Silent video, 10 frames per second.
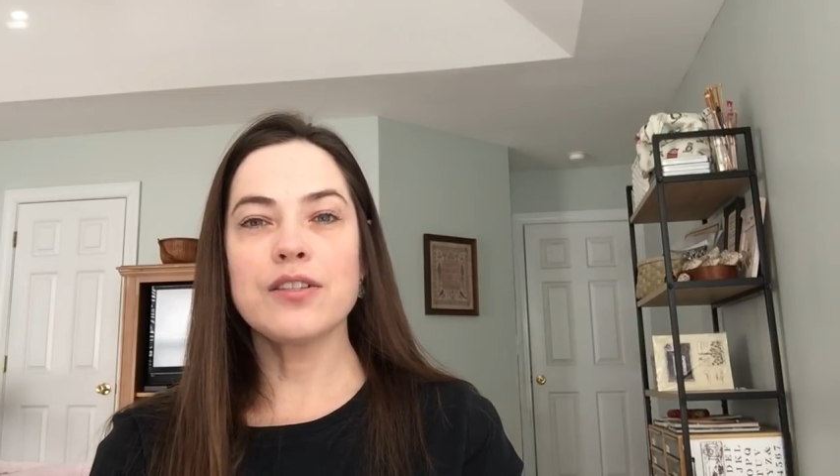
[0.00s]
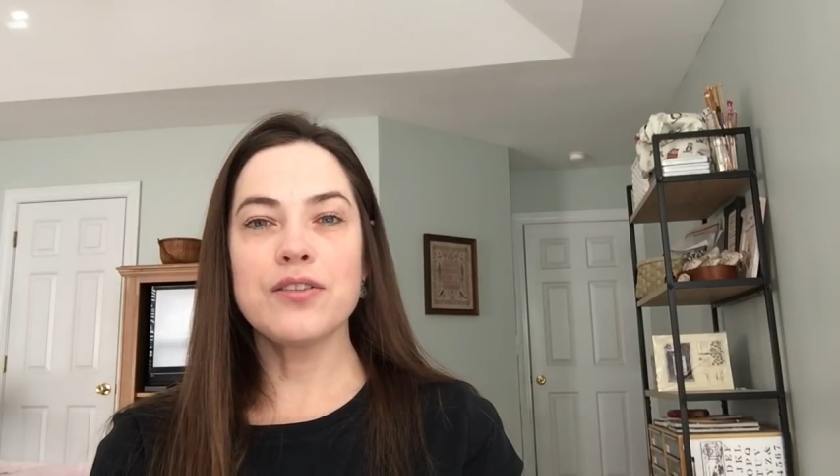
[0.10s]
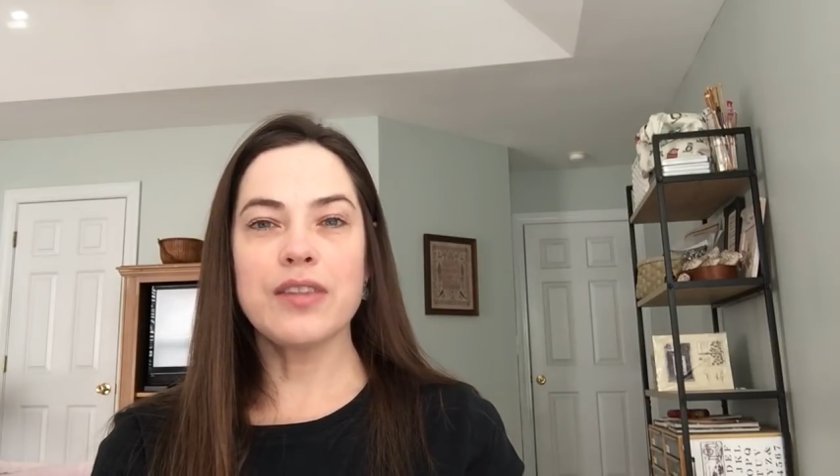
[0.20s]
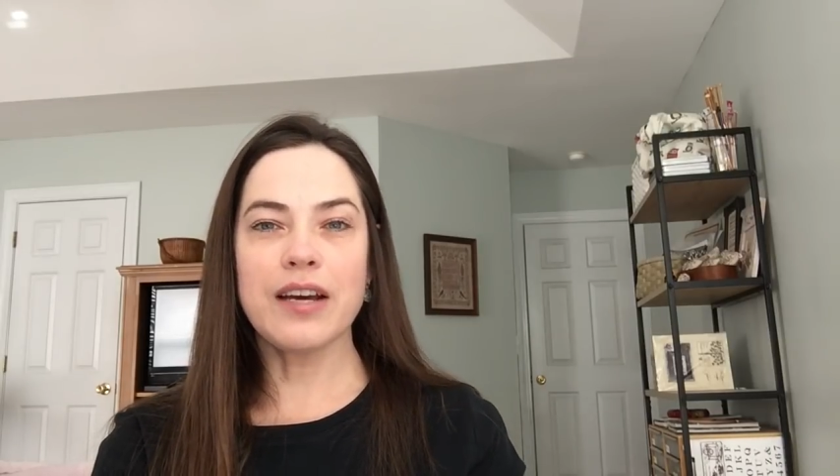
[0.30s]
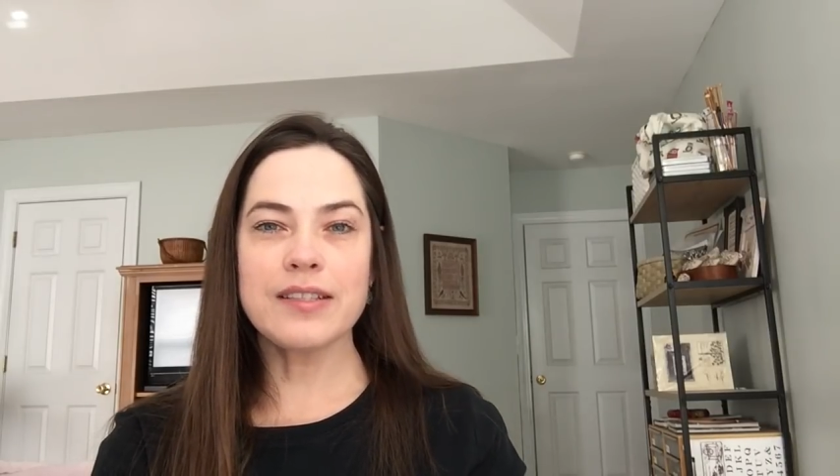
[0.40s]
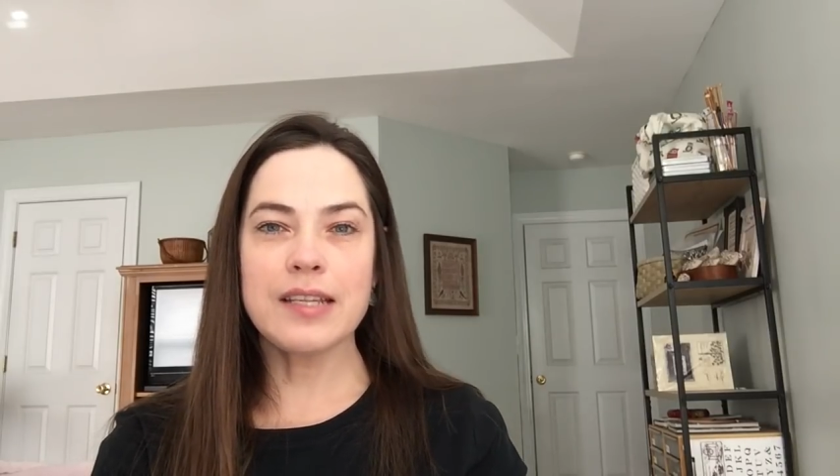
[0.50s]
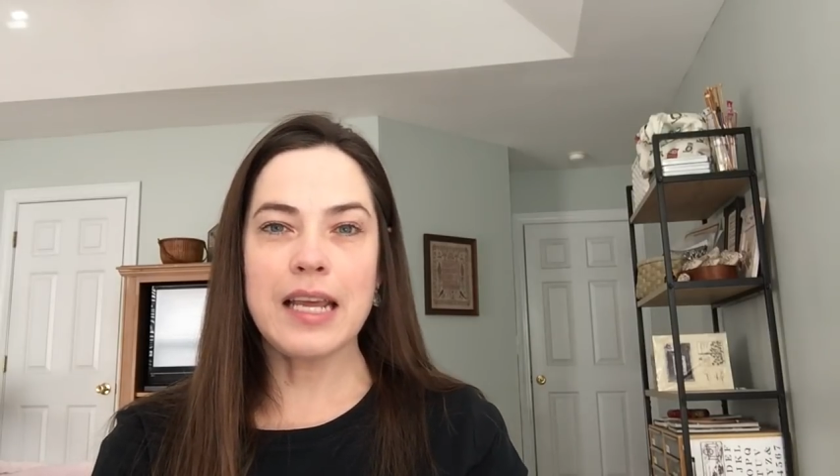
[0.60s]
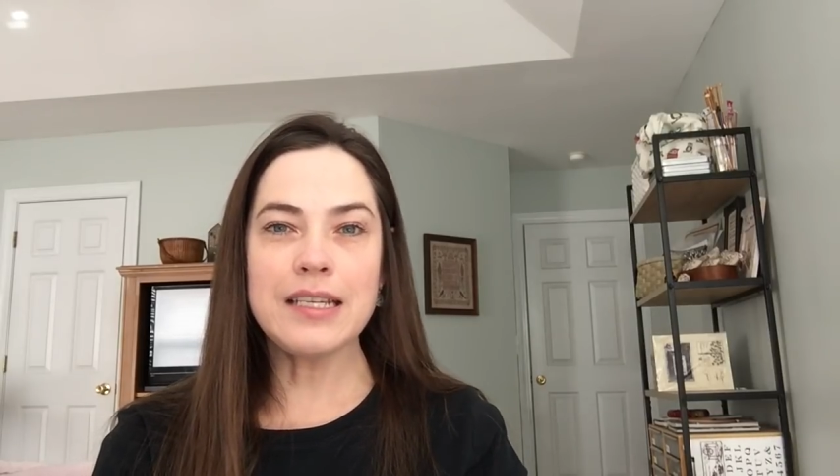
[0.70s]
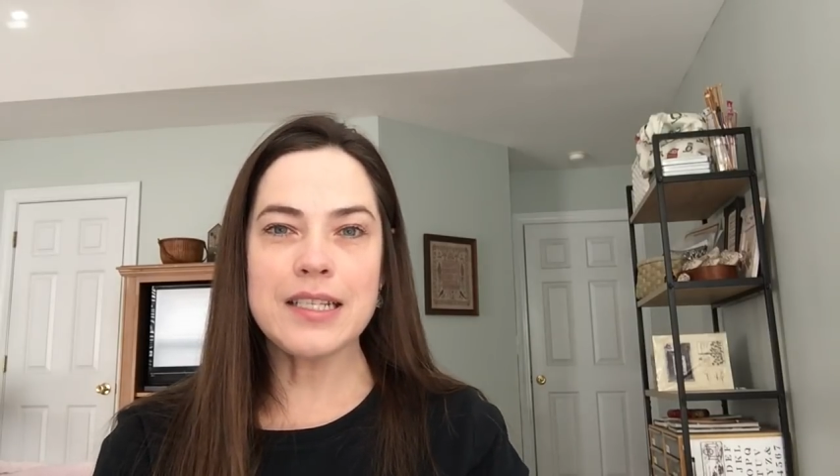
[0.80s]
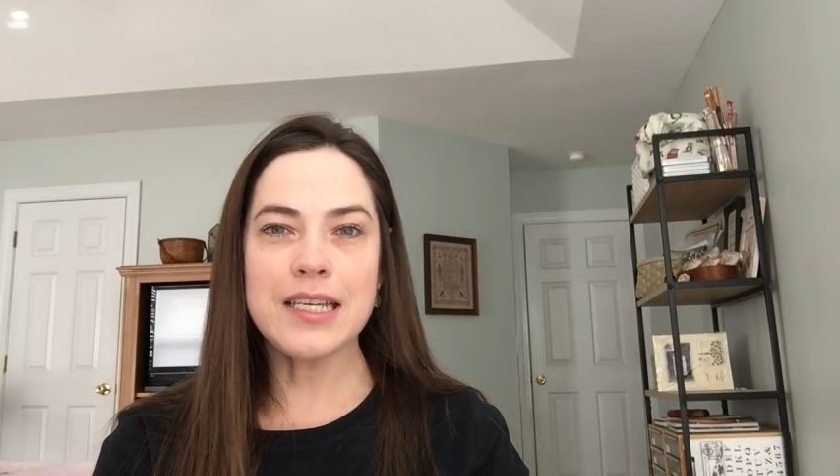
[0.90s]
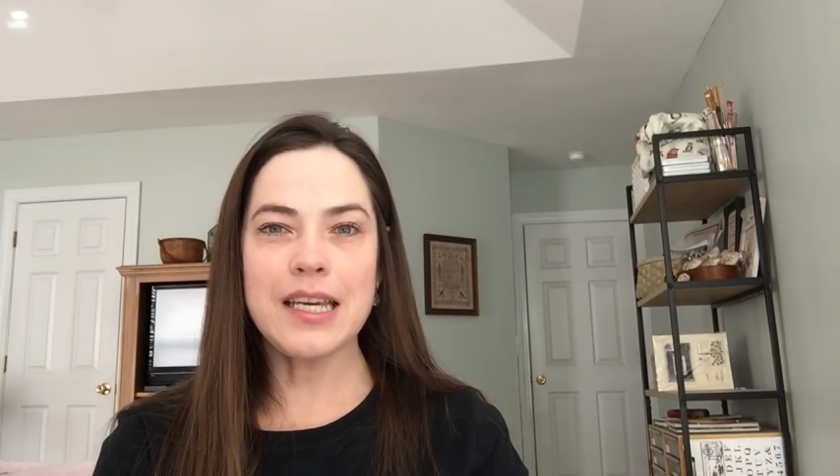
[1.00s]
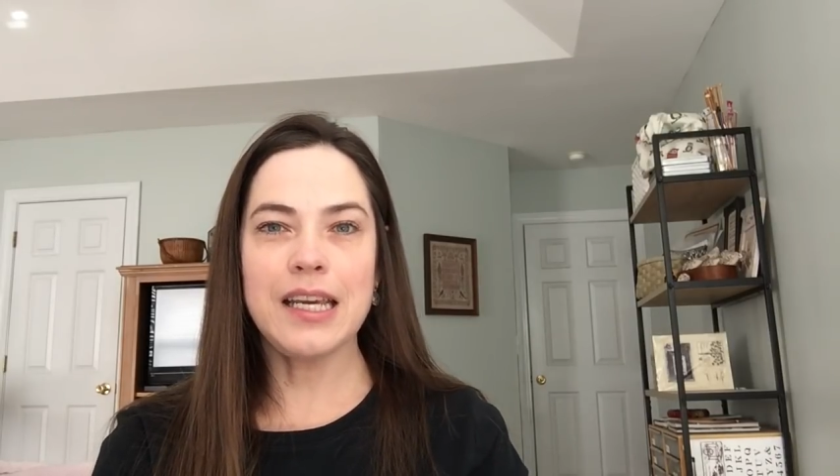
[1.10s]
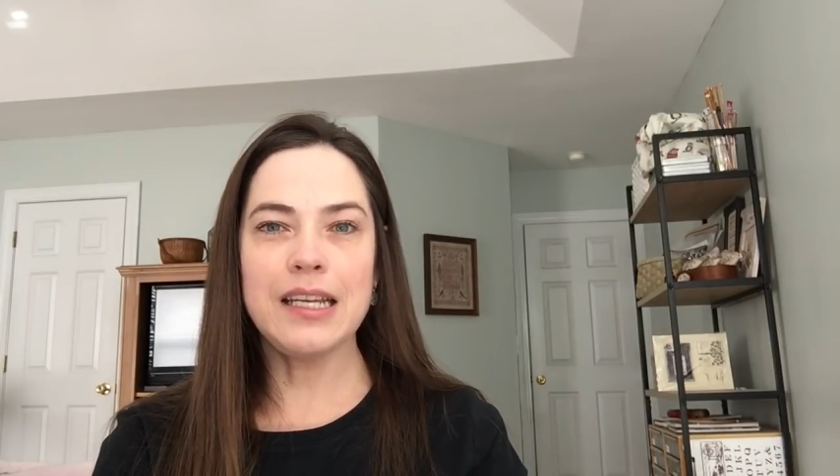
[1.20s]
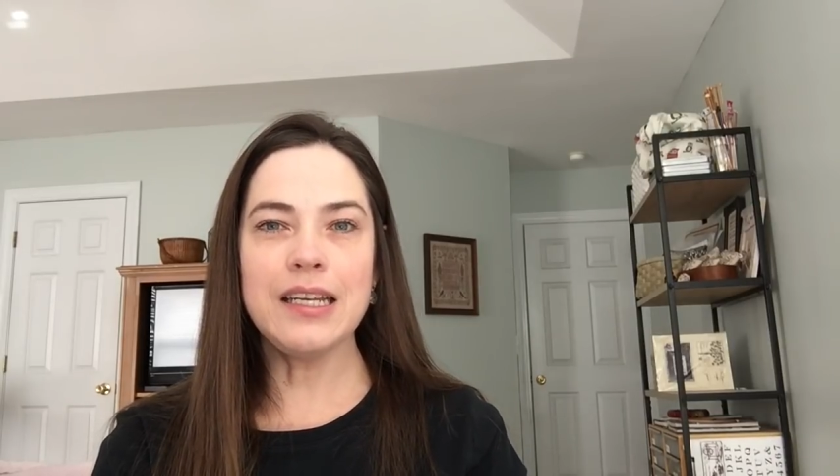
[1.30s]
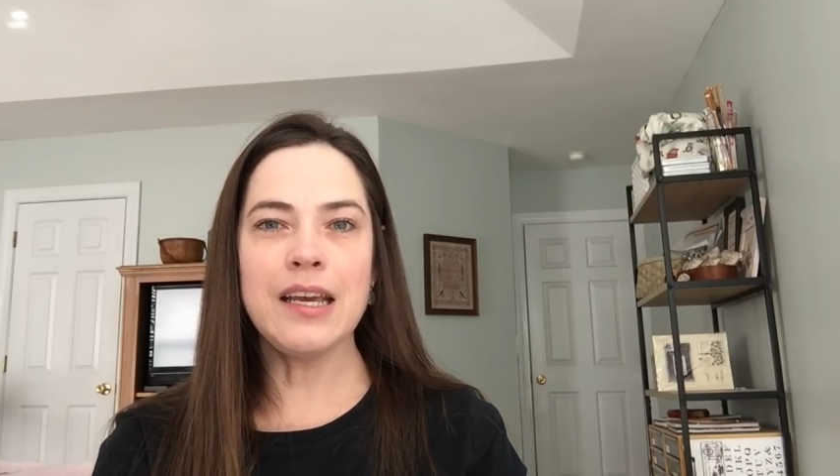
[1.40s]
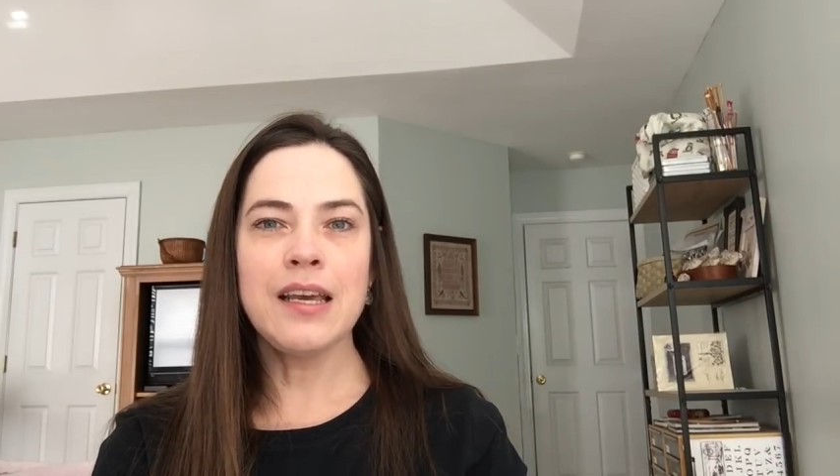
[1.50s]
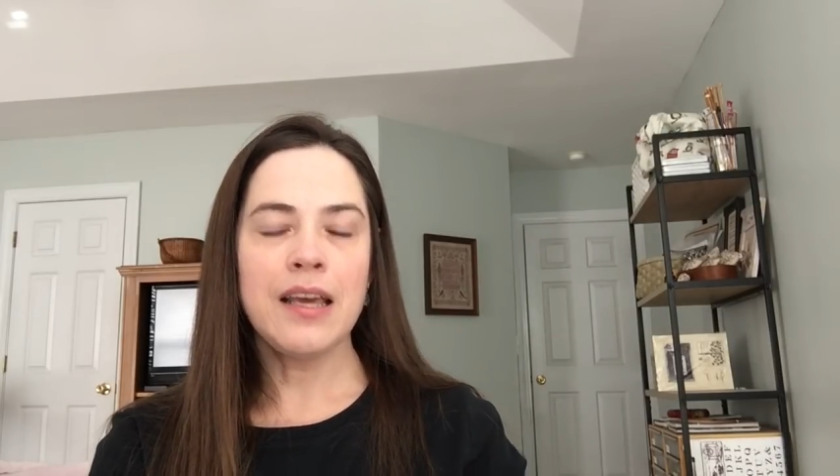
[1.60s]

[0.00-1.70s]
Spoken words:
2018